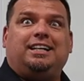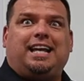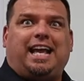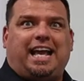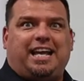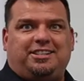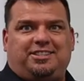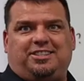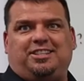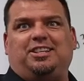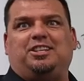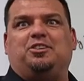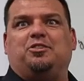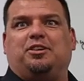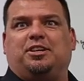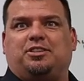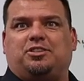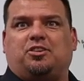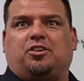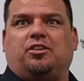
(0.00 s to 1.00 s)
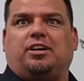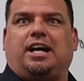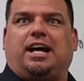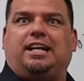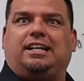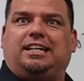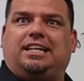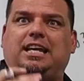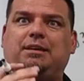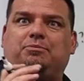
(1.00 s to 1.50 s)
AC unit turn
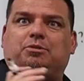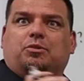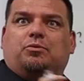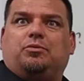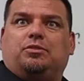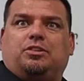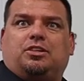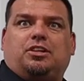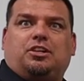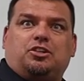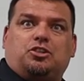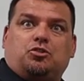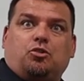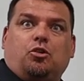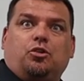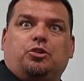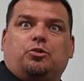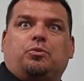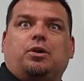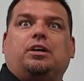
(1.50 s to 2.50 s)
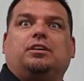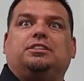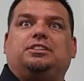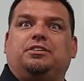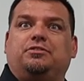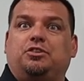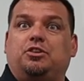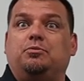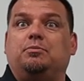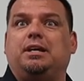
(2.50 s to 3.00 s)
on to keep the, to control the
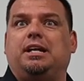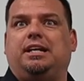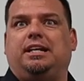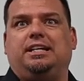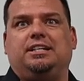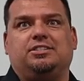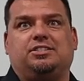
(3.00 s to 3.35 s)
relative humidity